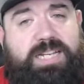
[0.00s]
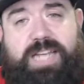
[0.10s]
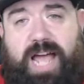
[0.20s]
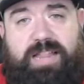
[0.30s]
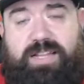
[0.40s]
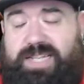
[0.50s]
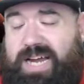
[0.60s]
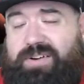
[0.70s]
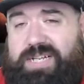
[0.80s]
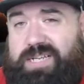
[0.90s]
and the
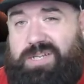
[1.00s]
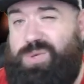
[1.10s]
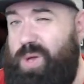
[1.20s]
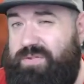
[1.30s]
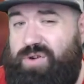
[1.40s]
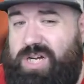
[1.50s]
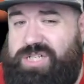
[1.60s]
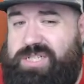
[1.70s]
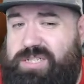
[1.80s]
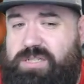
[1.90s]
DirectX 12
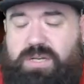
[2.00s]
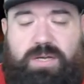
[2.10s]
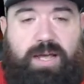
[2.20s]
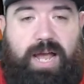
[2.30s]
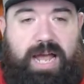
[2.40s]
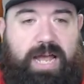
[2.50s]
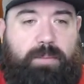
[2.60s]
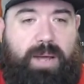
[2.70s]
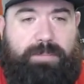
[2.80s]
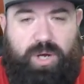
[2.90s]
crashes.
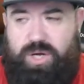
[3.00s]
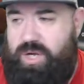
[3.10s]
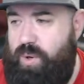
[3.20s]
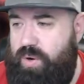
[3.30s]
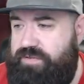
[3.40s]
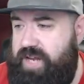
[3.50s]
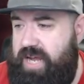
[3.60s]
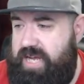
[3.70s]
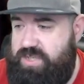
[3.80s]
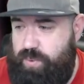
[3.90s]
I'm not going to go over that
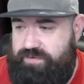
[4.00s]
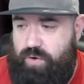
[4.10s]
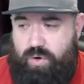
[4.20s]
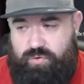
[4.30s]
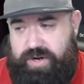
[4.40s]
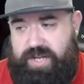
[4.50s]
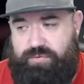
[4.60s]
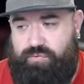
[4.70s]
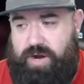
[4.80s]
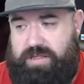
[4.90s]
as we've already
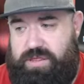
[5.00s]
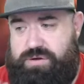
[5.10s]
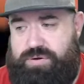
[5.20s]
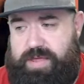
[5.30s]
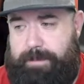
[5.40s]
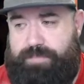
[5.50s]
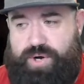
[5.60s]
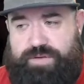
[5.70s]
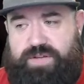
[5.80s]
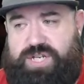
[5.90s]
ran through that
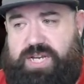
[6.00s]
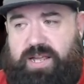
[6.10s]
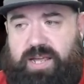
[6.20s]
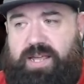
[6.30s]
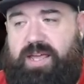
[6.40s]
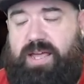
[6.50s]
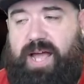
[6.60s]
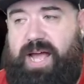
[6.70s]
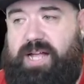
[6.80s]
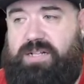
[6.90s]
previously.
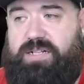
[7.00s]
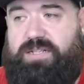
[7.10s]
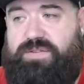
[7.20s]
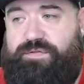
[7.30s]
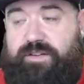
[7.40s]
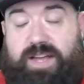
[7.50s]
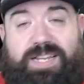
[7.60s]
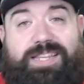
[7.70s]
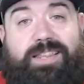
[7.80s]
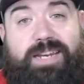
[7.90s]
And
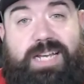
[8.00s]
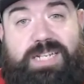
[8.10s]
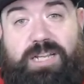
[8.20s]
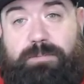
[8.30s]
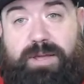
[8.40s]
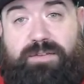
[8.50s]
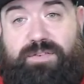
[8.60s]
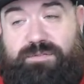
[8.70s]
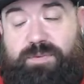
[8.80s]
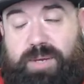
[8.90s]
finally, the nice little bit of
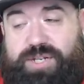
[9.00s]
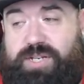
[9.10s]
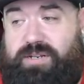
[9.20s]
information